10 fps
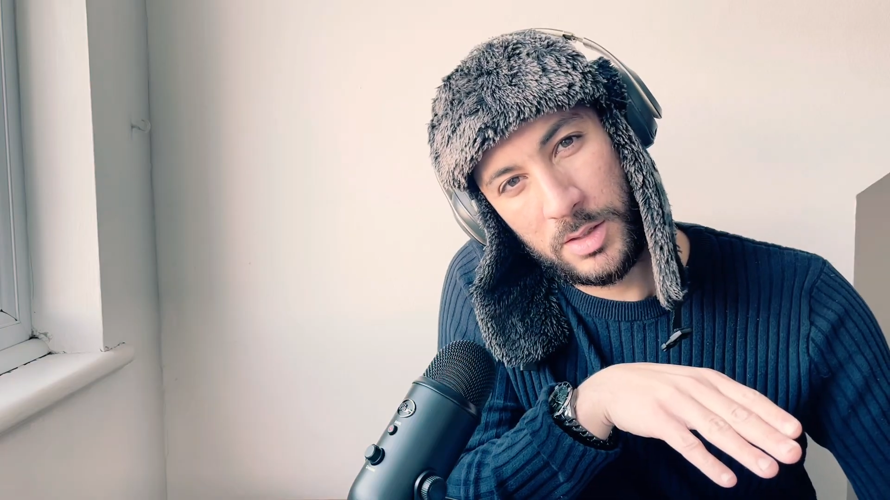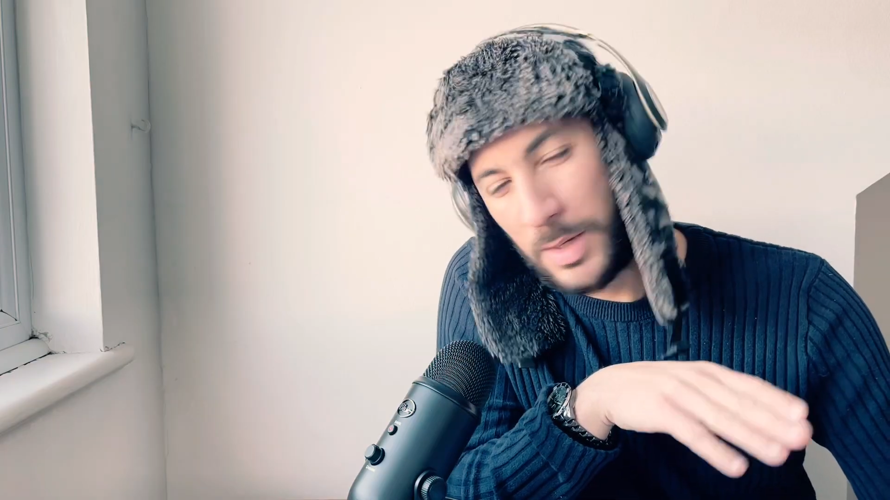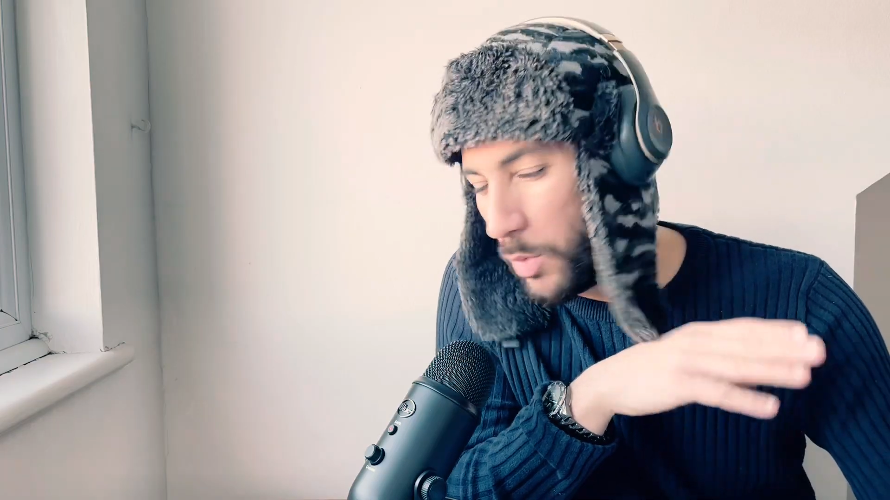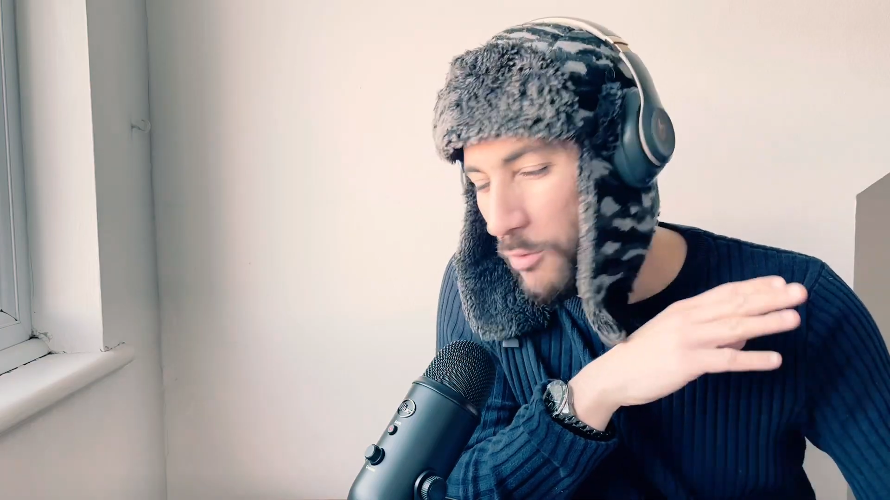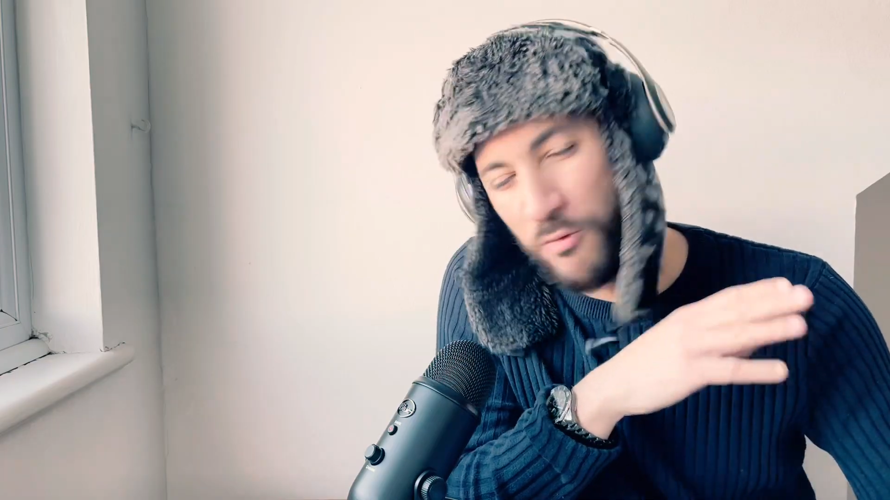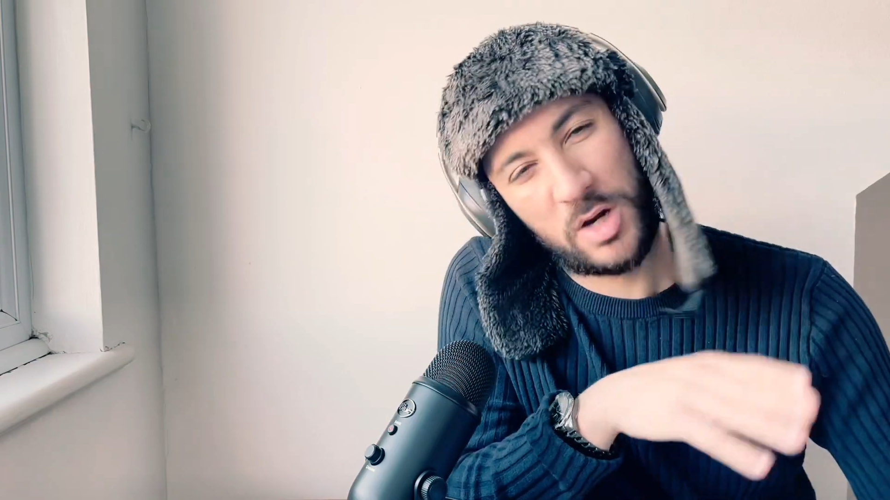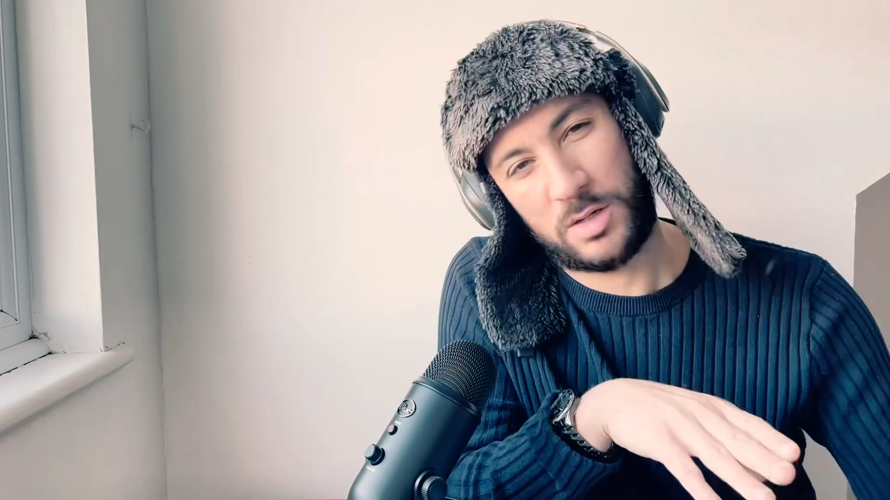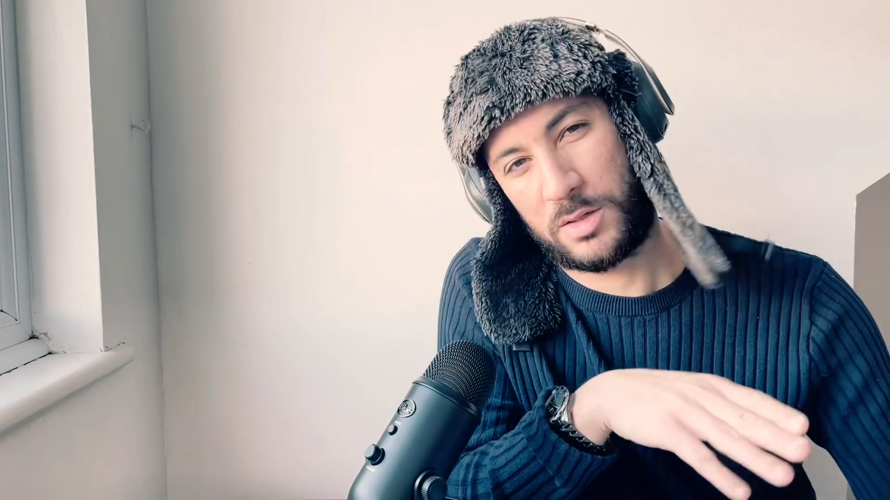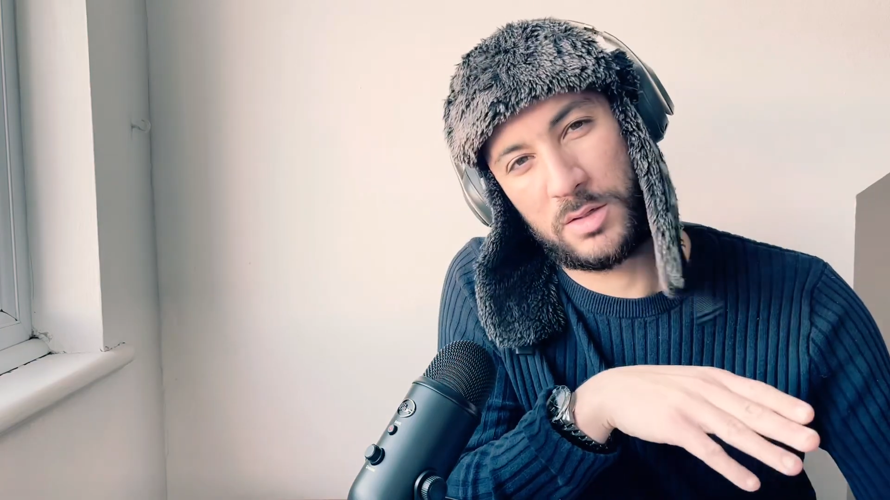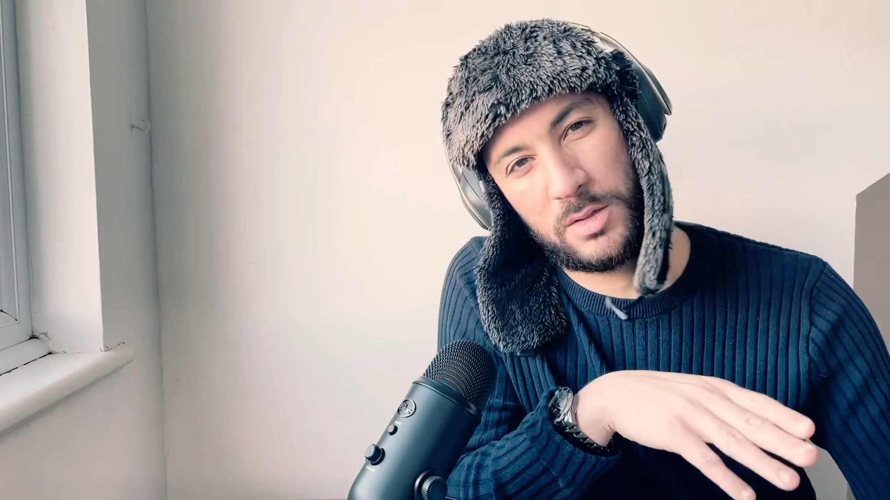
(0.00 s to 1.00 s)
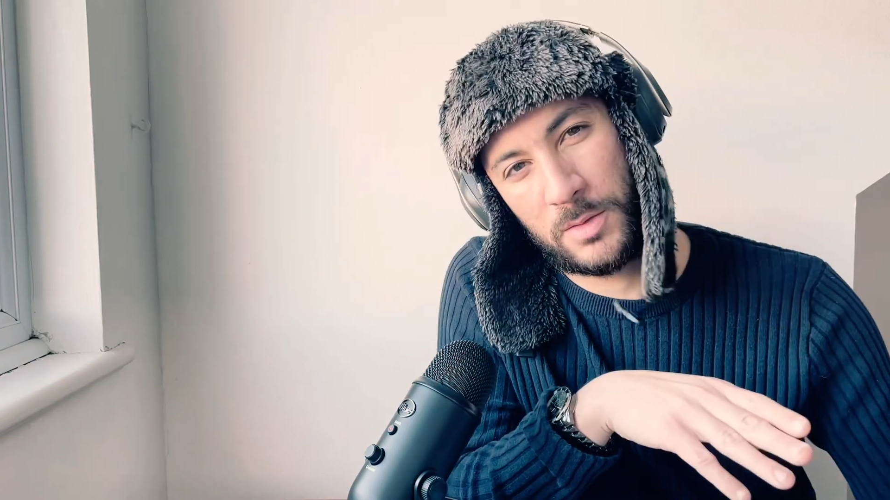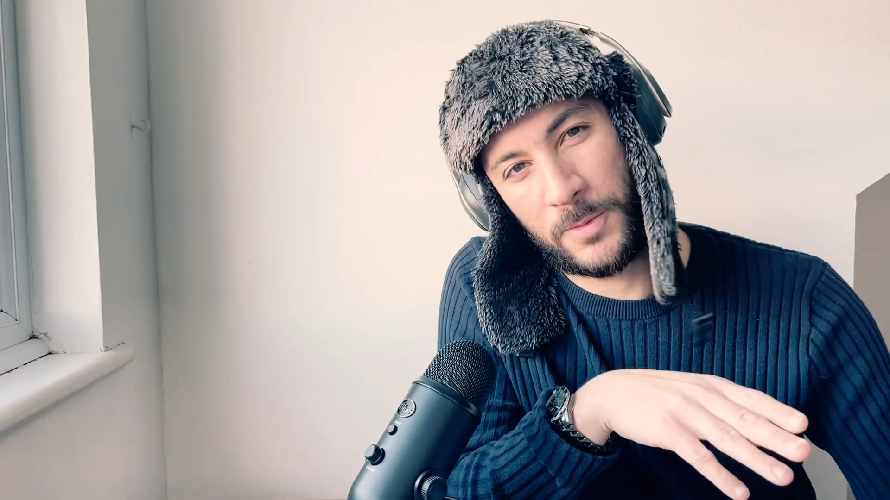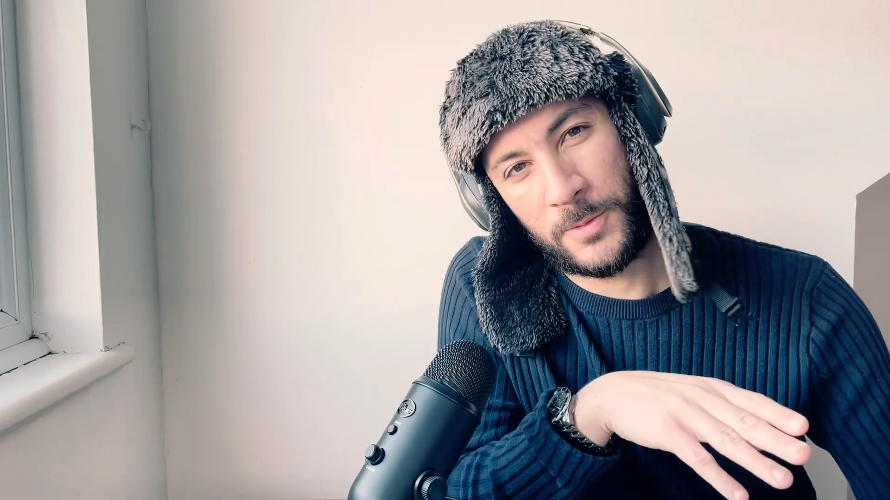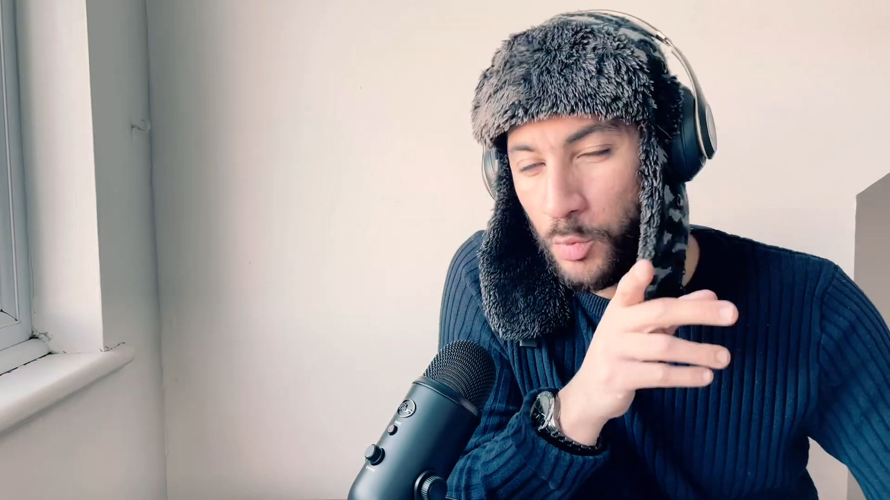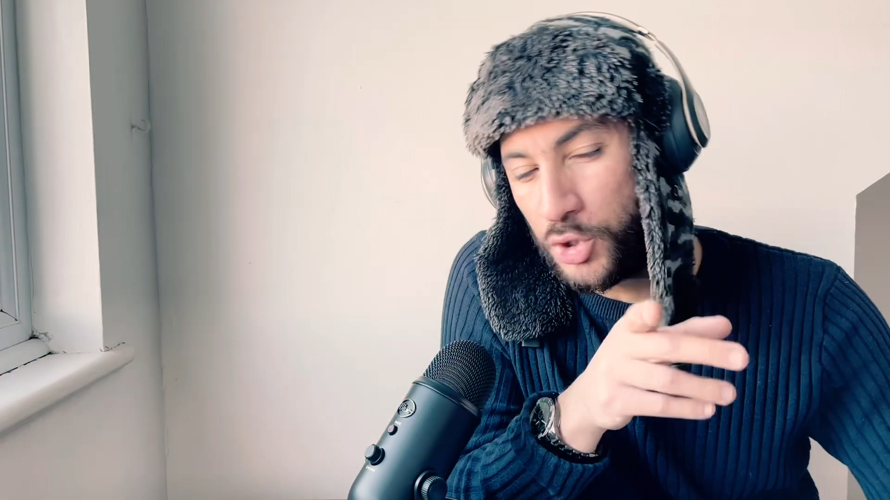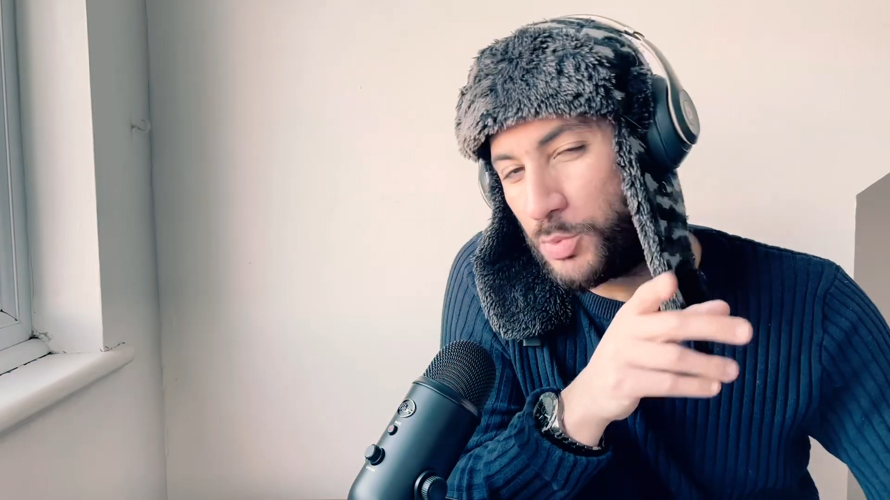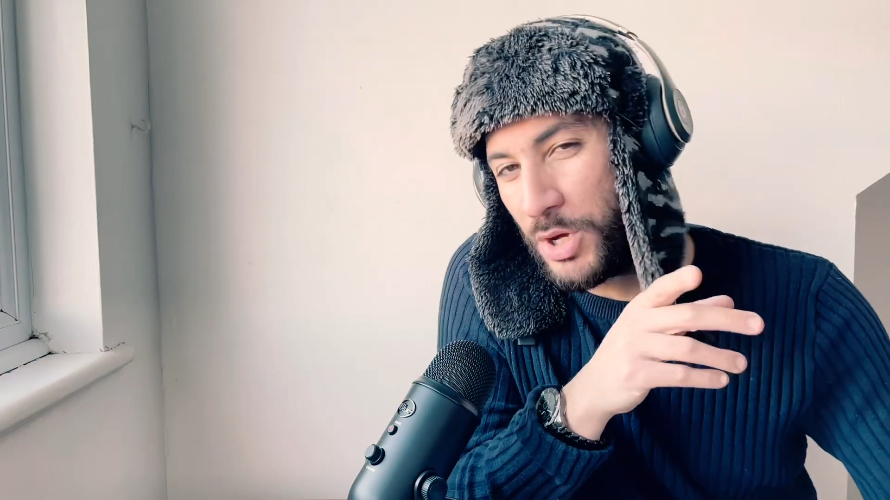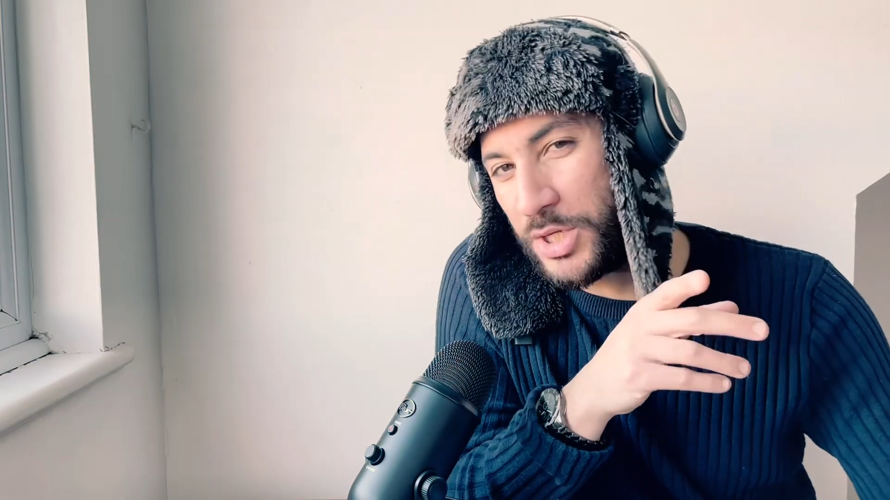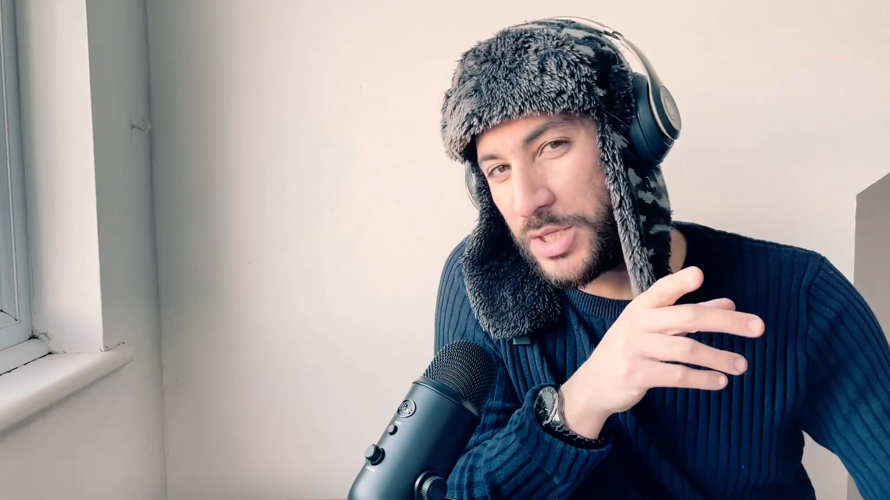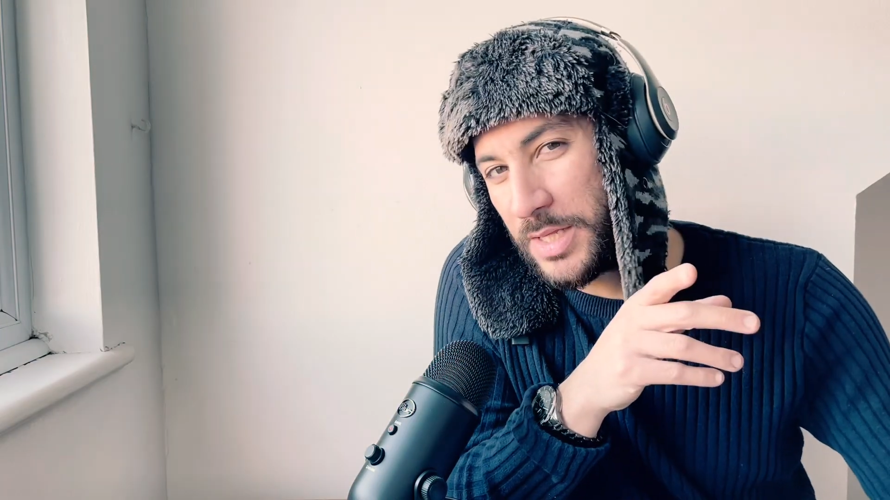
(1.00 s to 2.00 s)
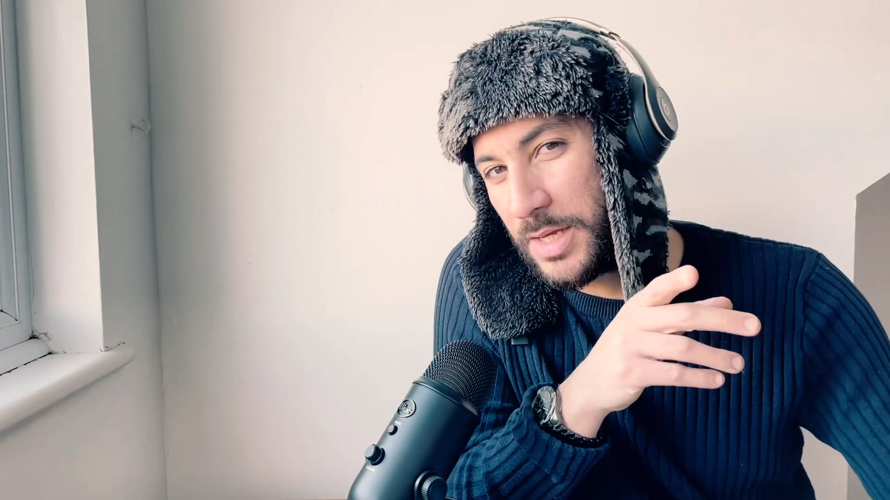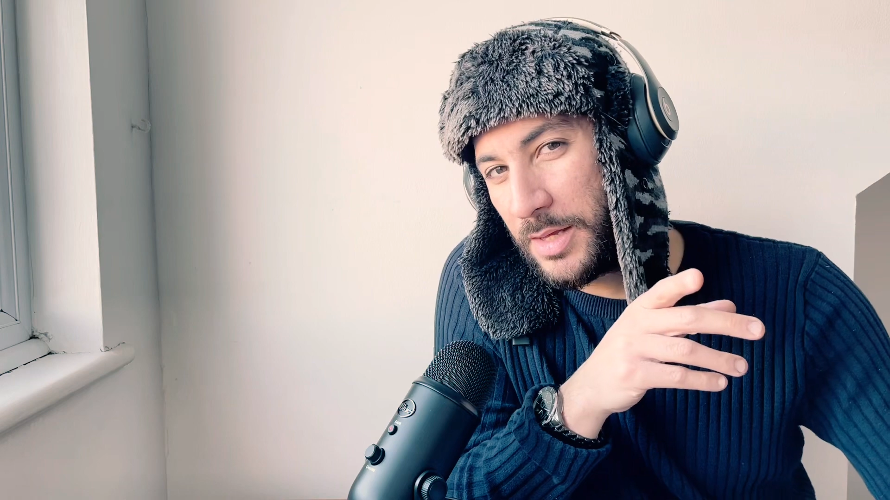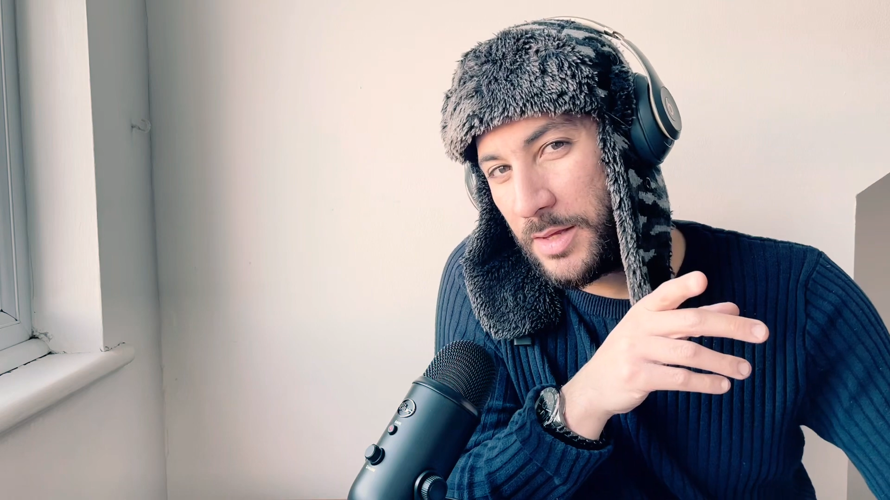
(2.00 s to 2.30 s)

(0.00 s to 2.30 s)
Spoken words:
It won't run. Would you purchase it?